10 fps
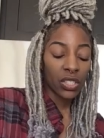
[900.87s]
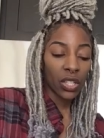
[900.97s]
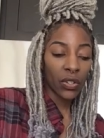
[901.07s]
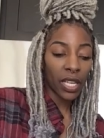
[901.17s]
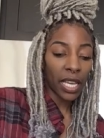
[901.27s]

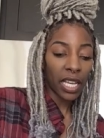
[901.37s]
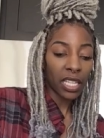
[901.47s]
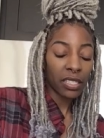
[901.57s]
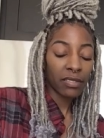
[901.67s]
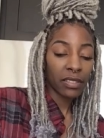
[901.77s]

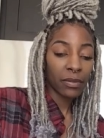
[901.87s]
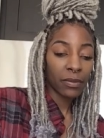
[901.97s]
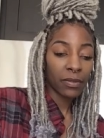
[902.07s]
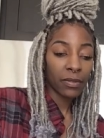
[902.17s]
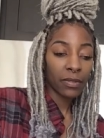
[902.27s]
Okay,
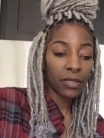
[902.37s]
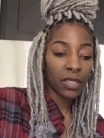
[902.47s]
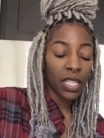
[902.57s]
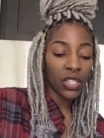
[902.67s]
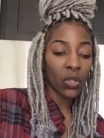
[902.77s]

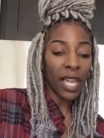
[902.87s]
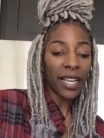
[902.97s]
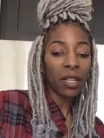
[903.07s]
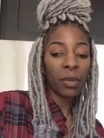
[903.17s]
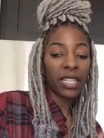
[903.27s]
so
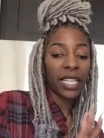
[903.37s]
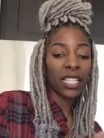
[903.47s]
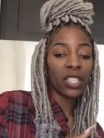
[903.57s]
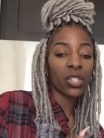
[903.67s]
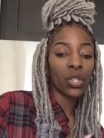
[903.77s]
that could be leading